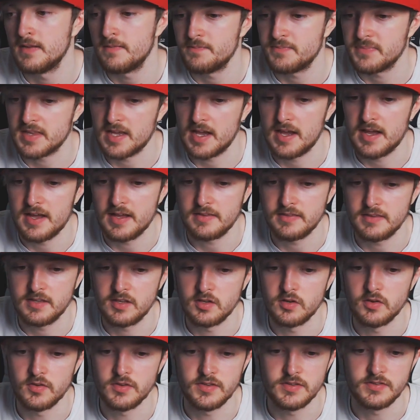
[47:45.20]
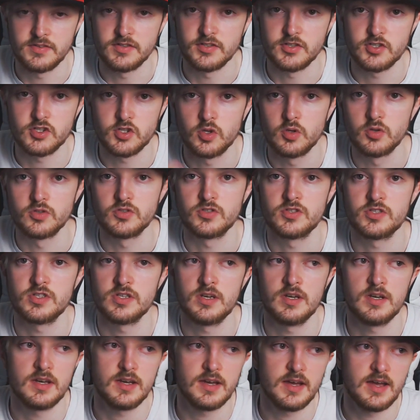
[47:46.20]
the shows
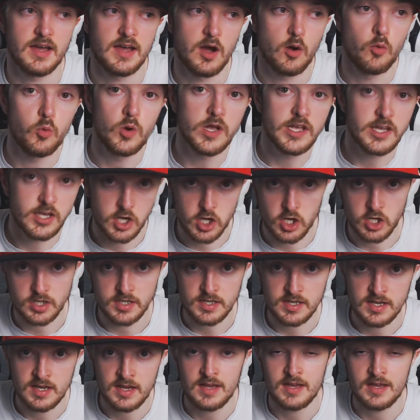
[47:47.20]
a week early,